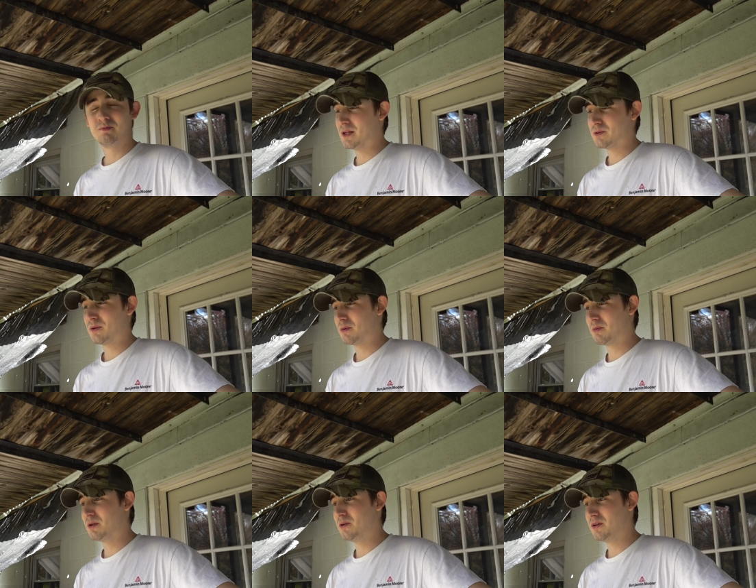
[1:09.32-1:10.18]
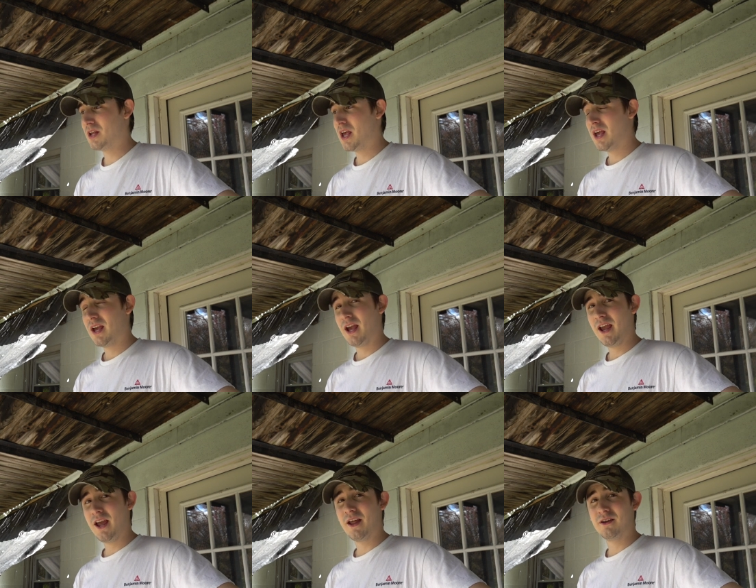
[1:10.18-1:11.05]
that's what I'm gonna be doing.
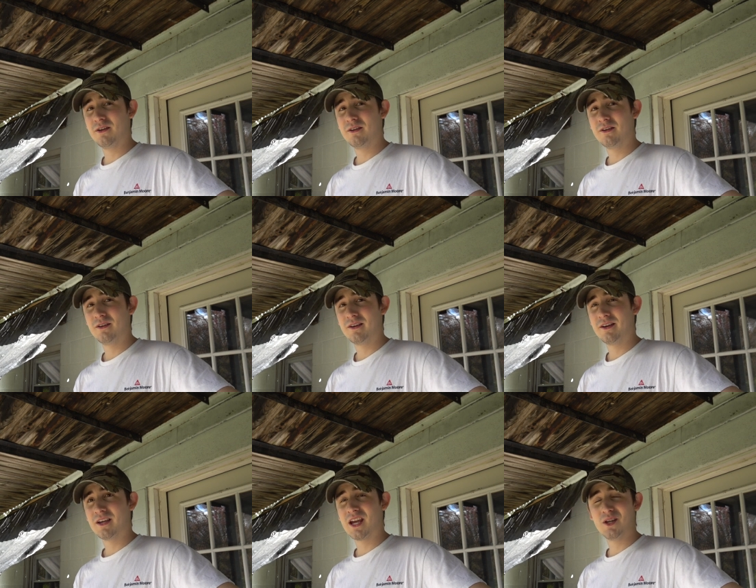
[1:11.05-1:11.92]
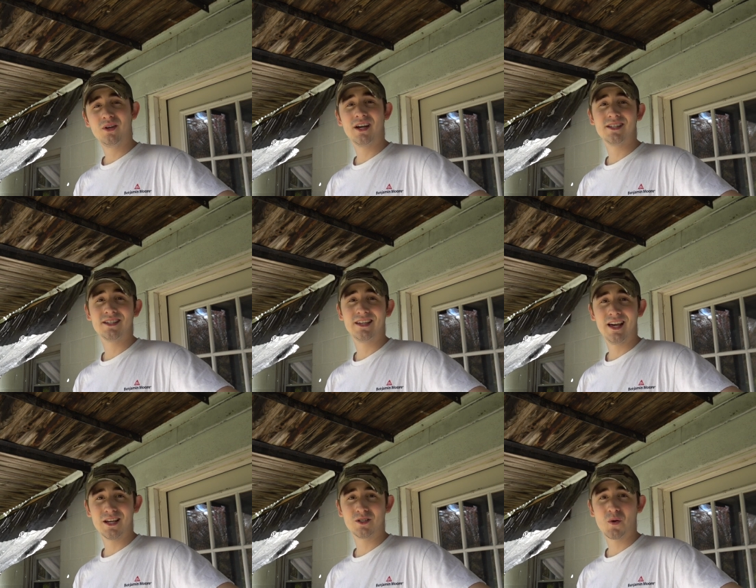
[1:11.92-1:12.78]
And can you guys
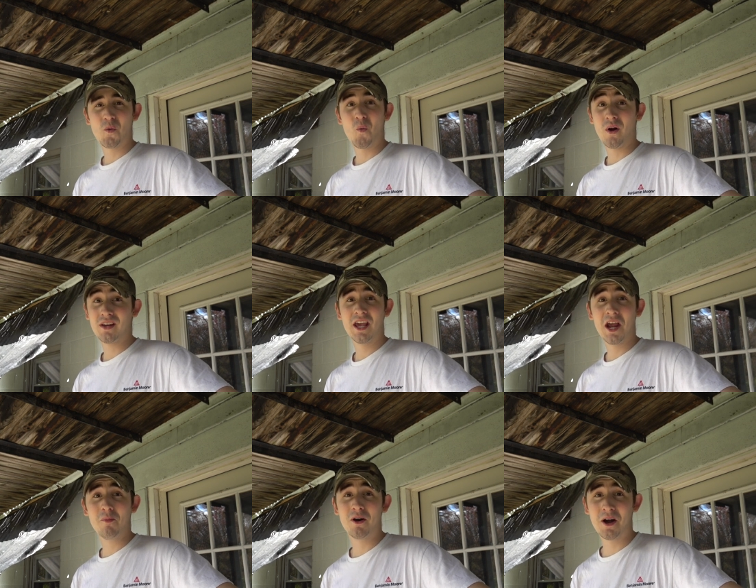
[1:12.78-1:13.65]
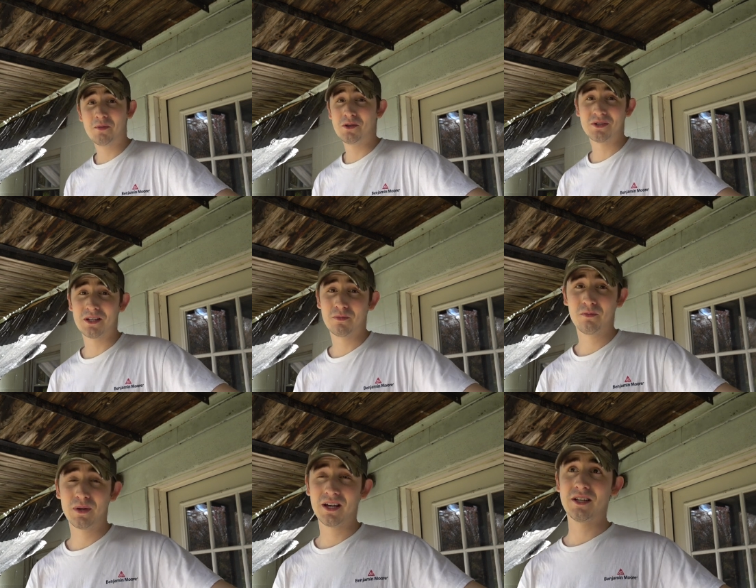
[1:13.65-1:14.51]
guess what camera I'm using?
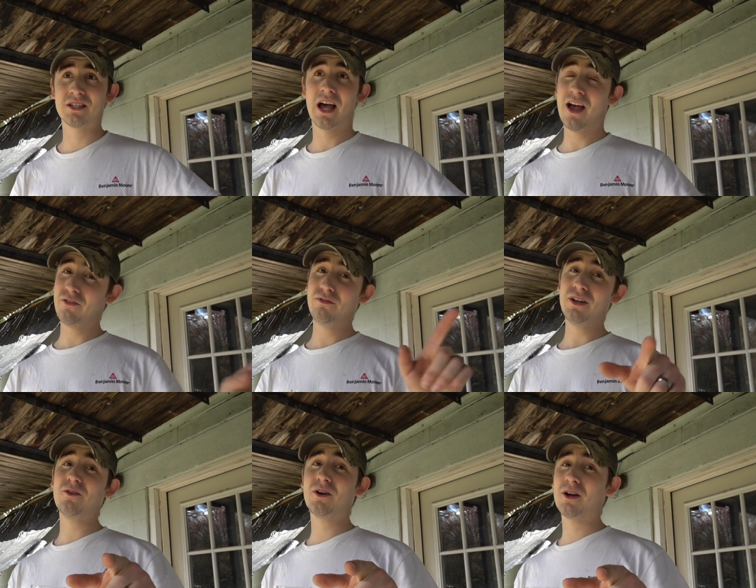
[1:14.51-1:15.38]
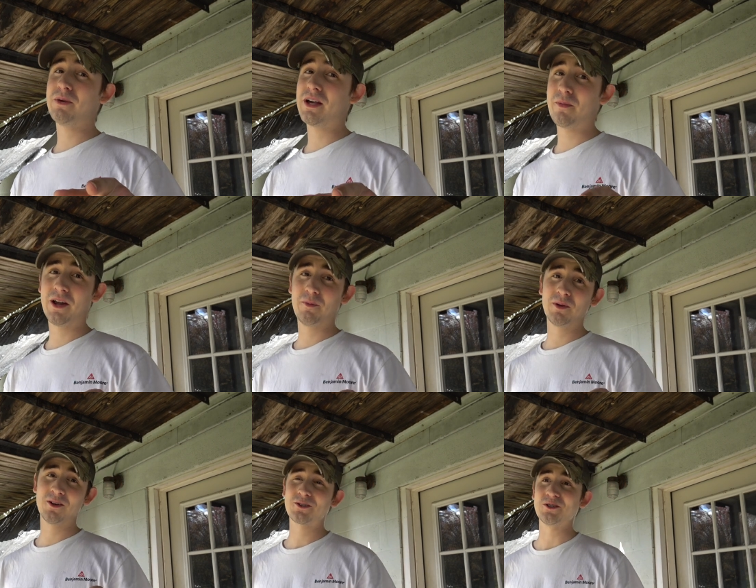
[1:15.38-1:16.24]
Because I have a video gonna be coming up
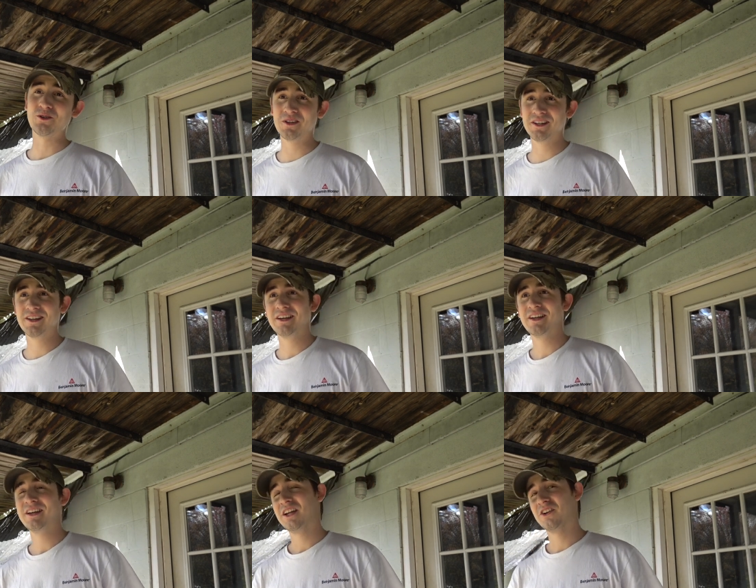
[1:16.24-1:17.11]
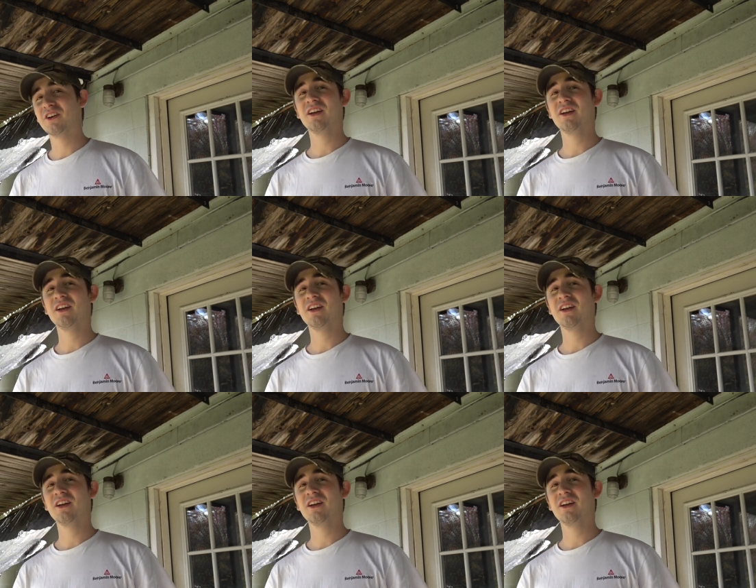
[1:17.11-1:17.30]
here soon. You're